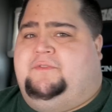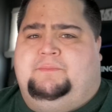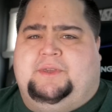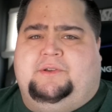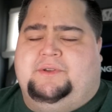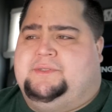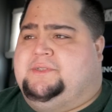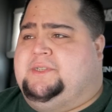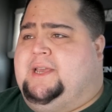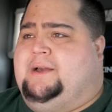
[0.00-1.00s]
I'd be curious to
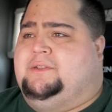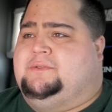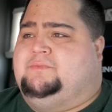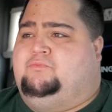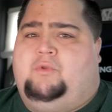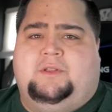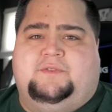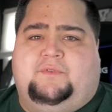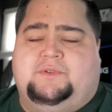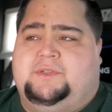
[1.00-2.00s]
see how it runs
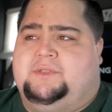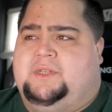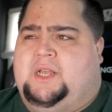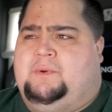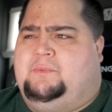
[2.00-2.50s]
versus, uh,